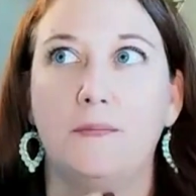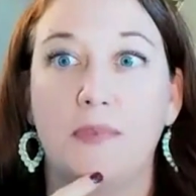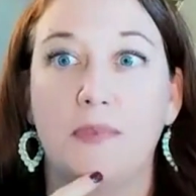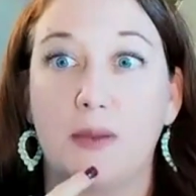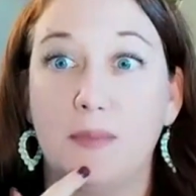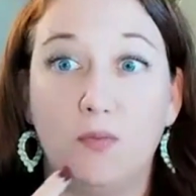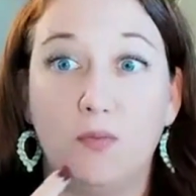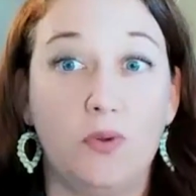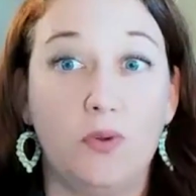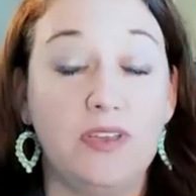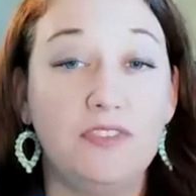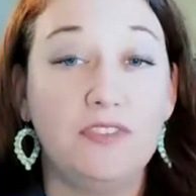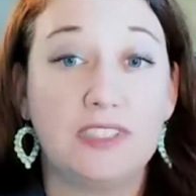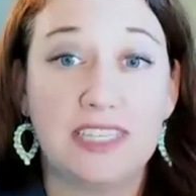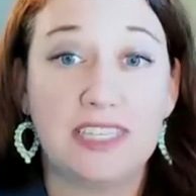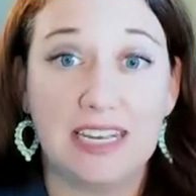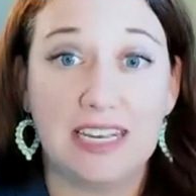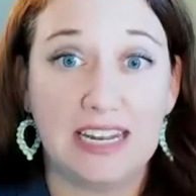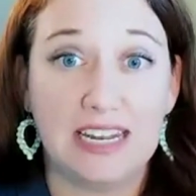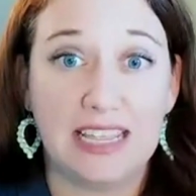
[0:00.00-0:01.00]
I mean, we've
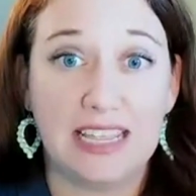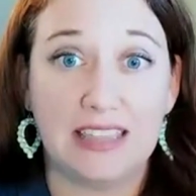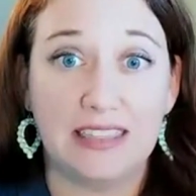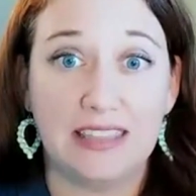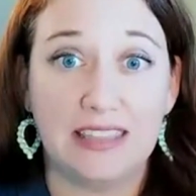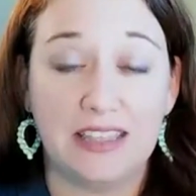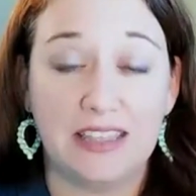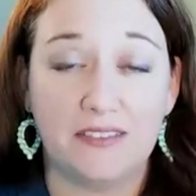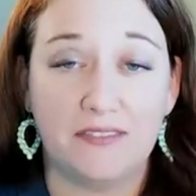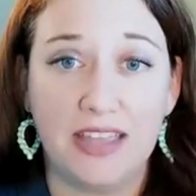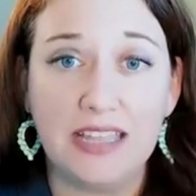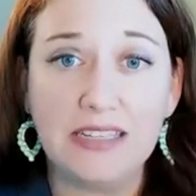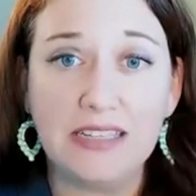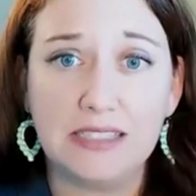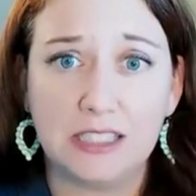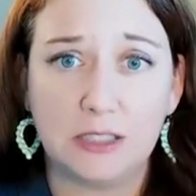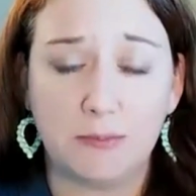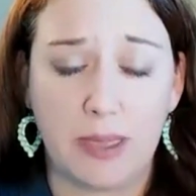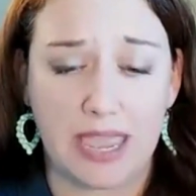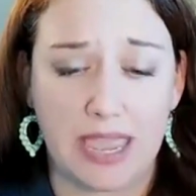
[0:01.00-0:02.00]
seen it in the event
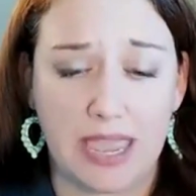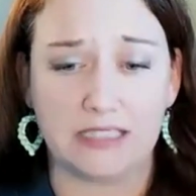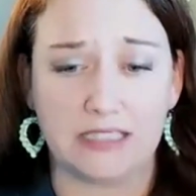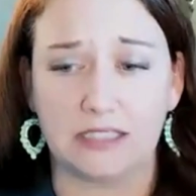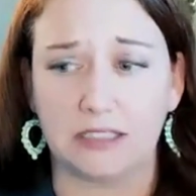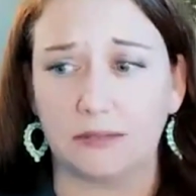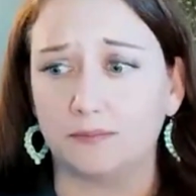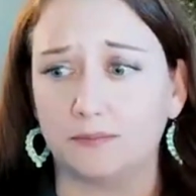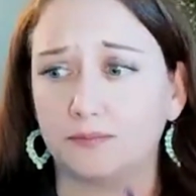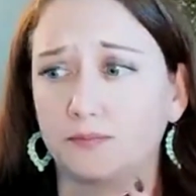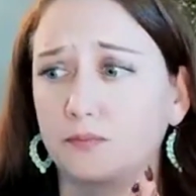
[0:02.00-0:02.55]
space